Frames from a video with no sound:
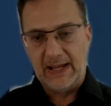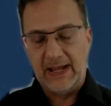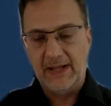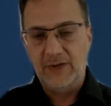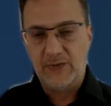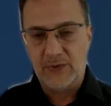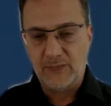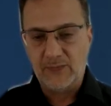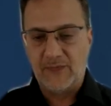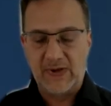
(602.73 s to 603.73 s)
and you
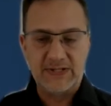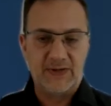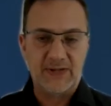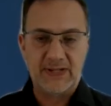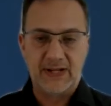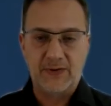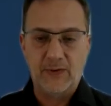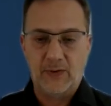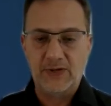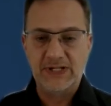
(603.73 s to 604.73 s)
don't fix on the
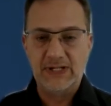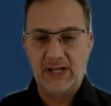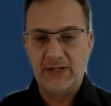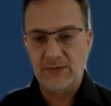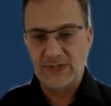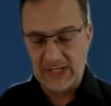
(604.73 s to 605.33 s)
technology, like you